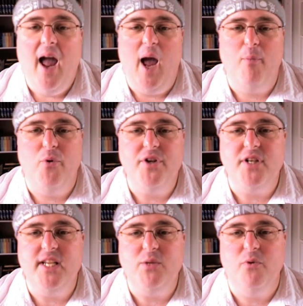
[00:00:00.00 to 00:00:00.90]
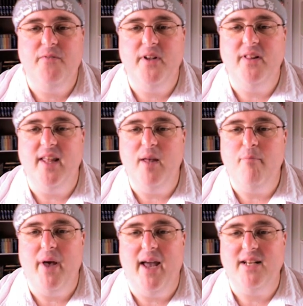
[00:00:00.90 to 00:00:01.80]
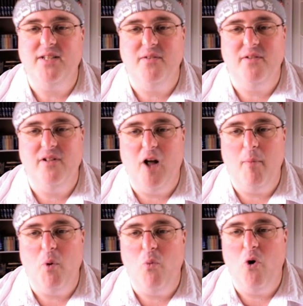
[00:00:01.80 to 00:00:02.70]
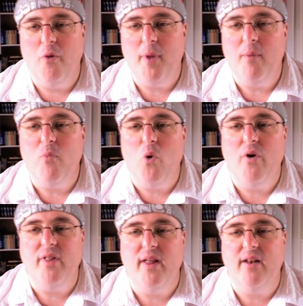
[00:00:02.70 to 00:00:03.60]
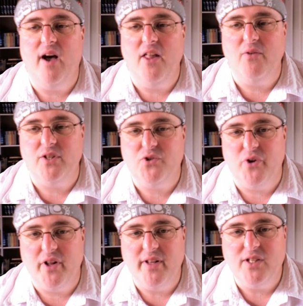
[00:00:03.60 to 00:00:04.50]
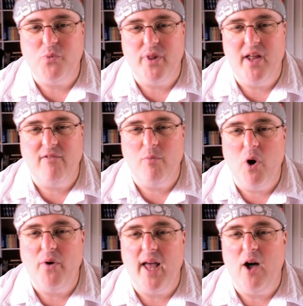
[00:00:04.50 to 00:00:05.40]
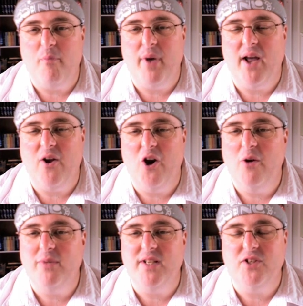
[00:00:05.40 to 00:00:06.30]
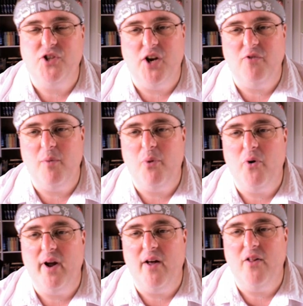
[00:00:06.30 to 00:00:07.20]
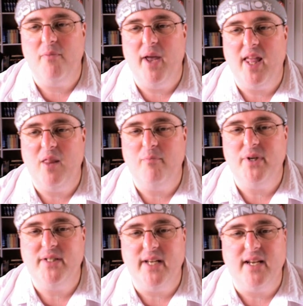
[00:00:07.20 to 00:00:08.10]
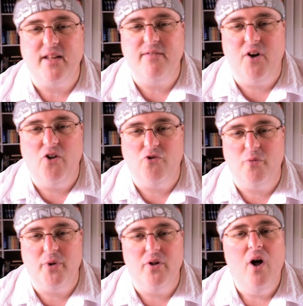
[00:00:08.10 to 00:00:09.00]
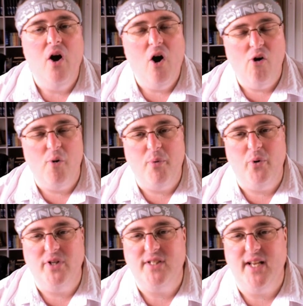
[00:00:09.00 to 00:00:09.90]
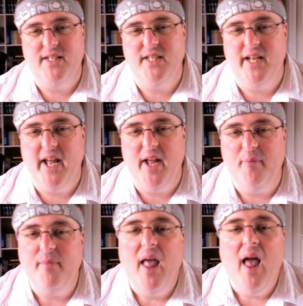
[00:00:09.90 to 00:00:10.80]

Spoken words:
Aborigines will feel the impact of climate warming more than other Australians, with their remote outback homes and generally poor health making them particularly vulnerable, a report said today.